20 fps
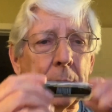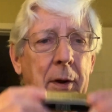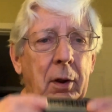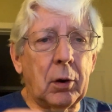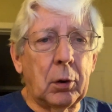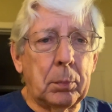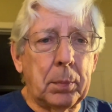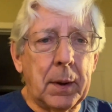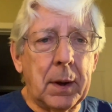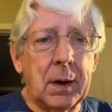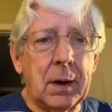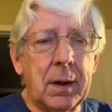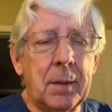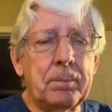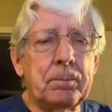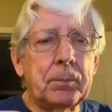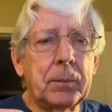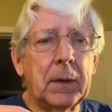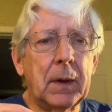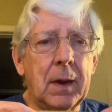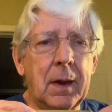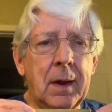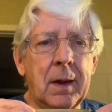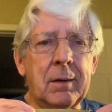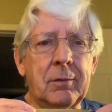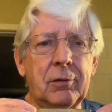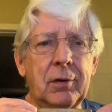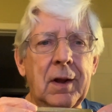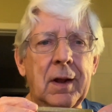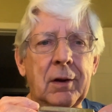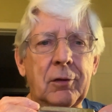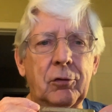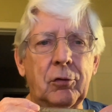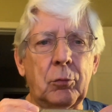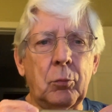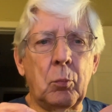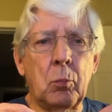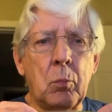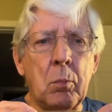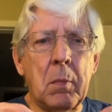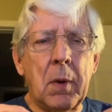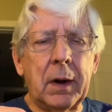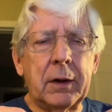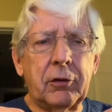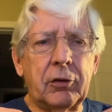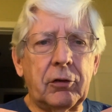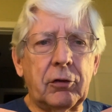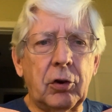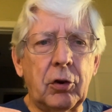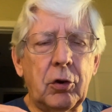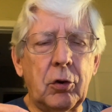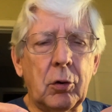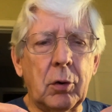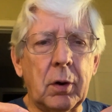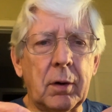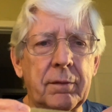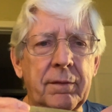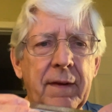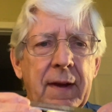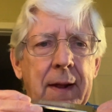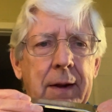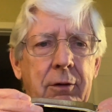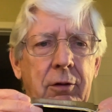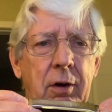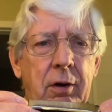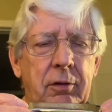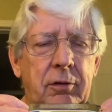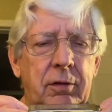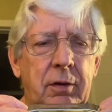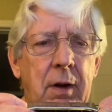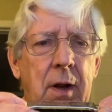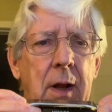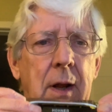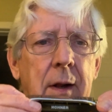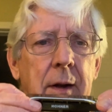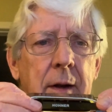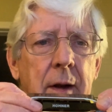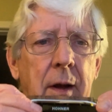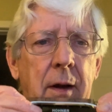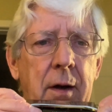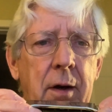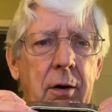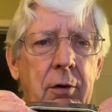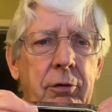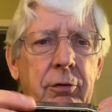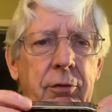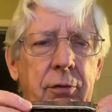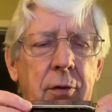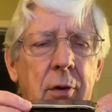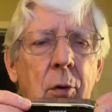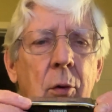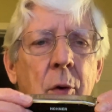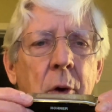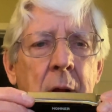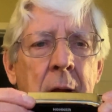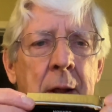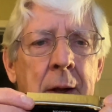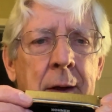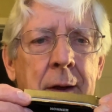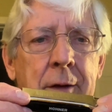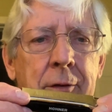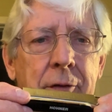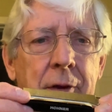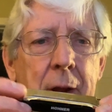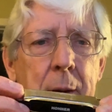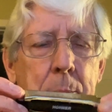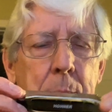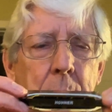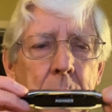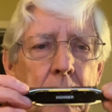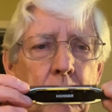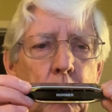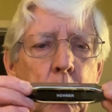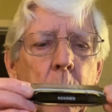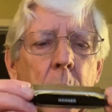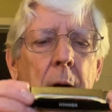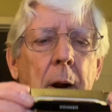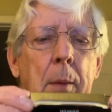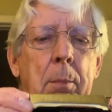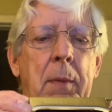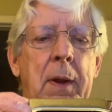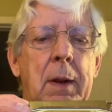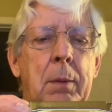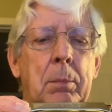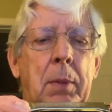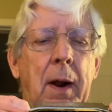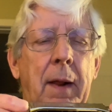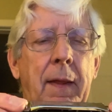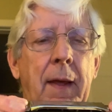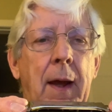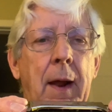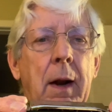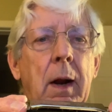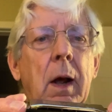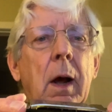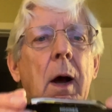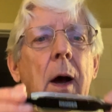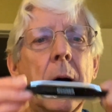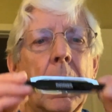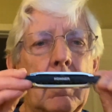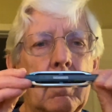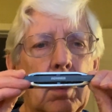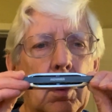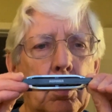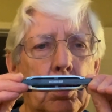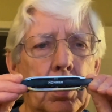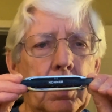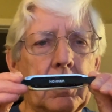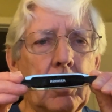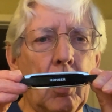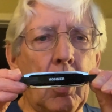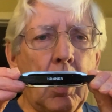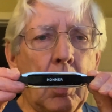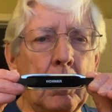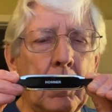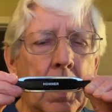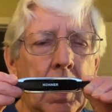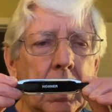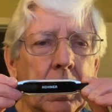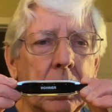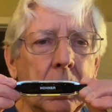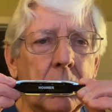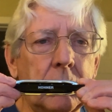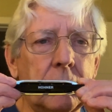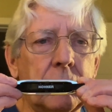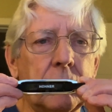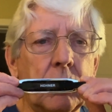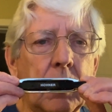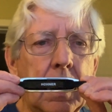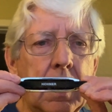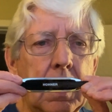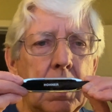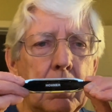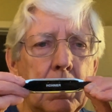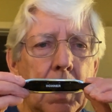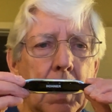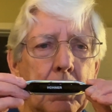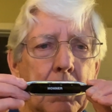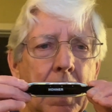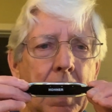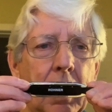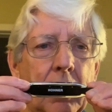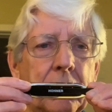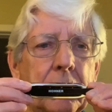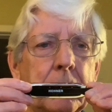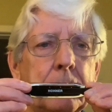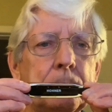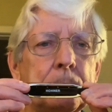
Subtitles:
a little bit, it's much to your advantage. Now here's an example of what I mean by that. I'm going to put the harmonica straight in my mouth.